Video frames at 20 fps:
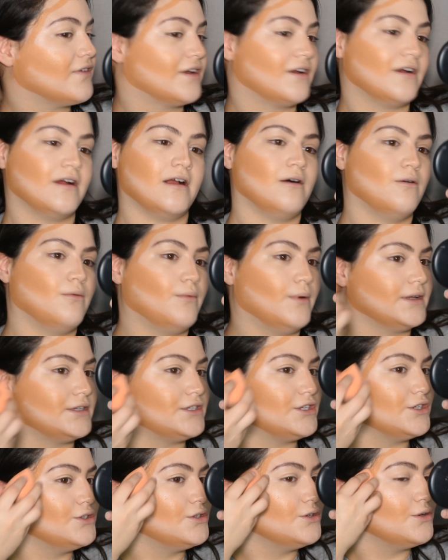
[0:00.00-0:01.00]
figure out
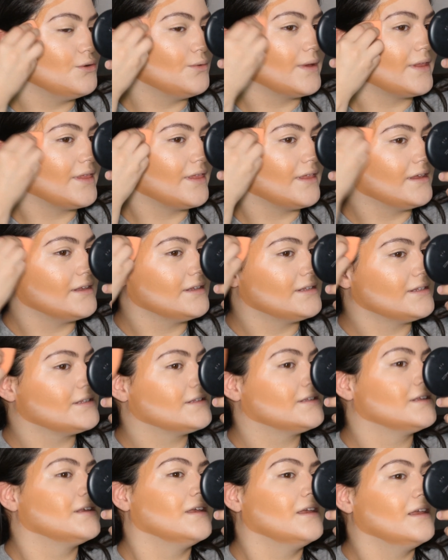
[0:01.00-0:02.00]
what to do with
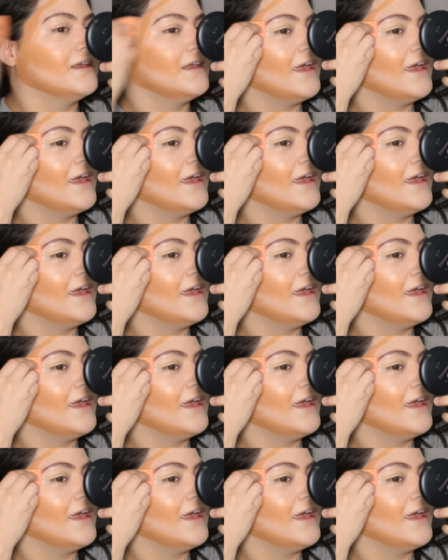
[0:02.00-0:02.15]
this,